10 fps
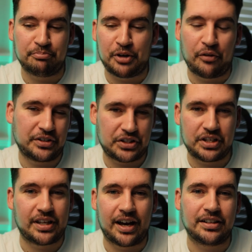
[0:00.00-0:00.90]
Obviously
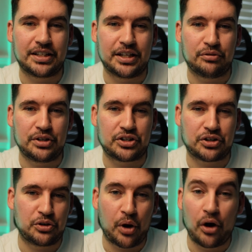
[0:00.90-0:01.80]
the idea is
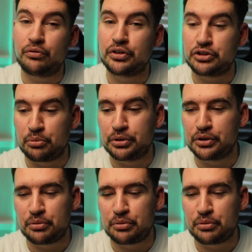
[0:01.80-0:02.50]
to over double